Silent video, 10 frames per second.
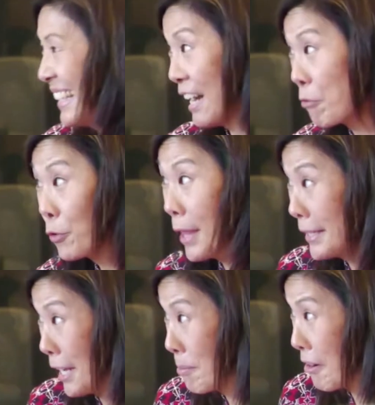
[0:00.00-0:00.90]
and I wrote
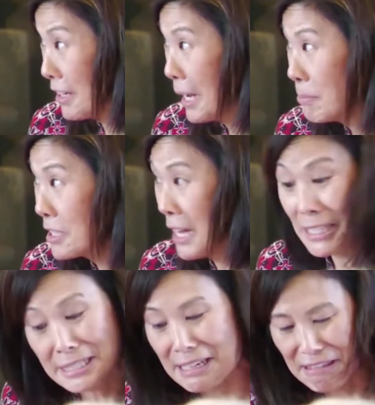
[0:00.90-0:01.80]
that down, Mary, I'm just
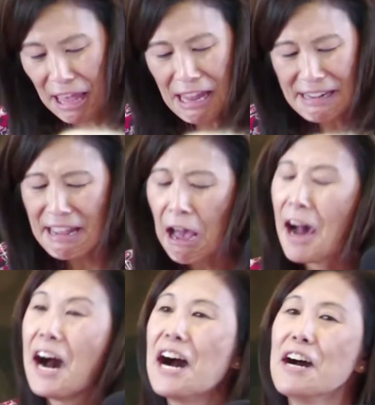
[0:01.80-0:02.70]
not saying that.
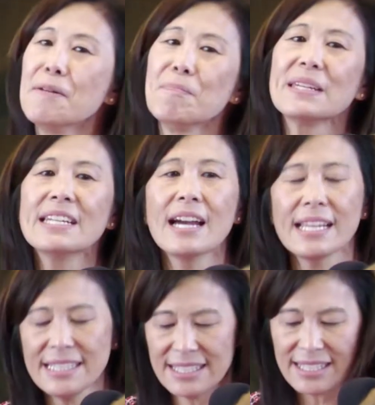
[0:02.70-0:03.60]
In
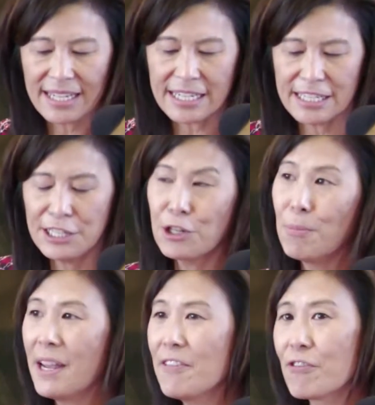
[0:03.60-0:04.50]
hindsight,
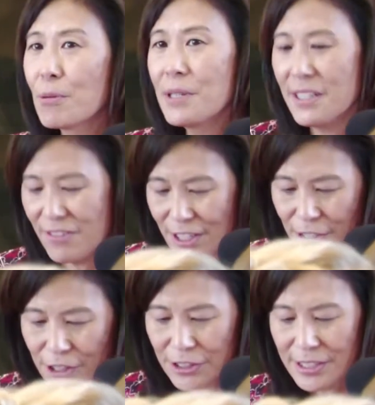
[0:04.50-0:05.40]
my formative
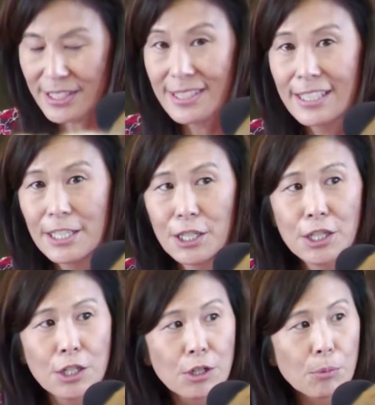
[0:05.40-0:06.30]
years
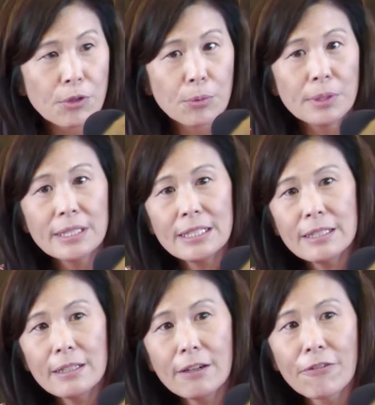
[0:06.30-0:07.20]
were
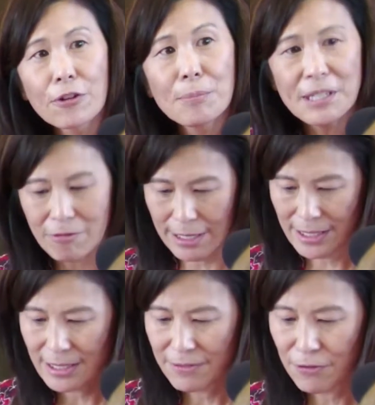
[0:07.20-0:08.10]
really affirming
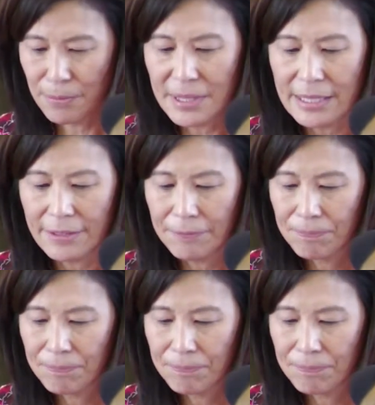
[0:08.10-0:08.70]
ones for me.